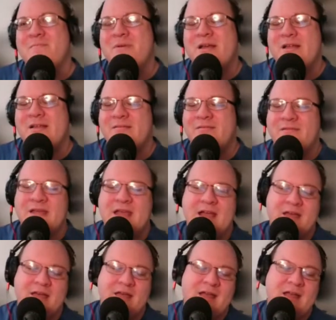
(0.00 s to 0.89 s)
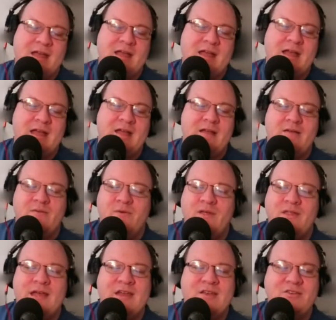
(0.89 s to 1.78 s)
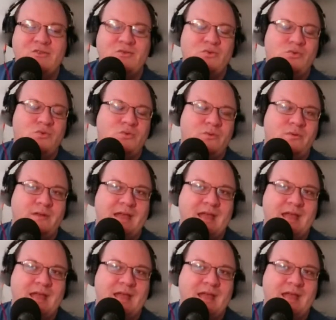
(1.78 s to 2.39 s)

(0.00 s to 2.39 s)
But yeah, while I do